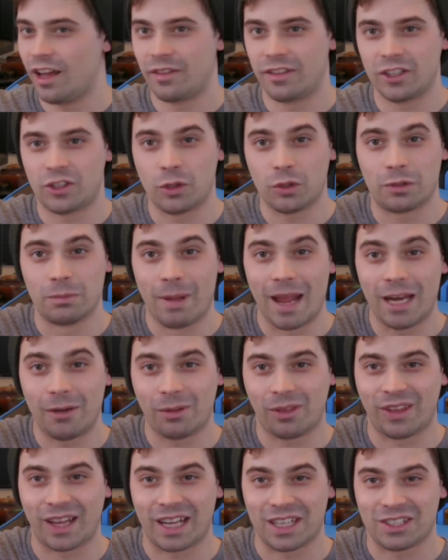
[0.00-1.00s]
This was made
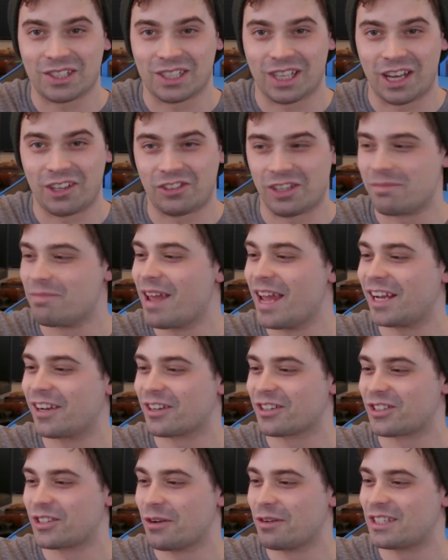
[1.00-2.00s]
with like a slushy
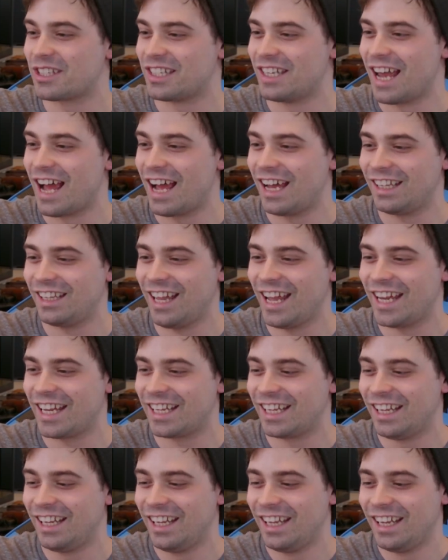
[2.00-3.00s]
maker, so it's not like...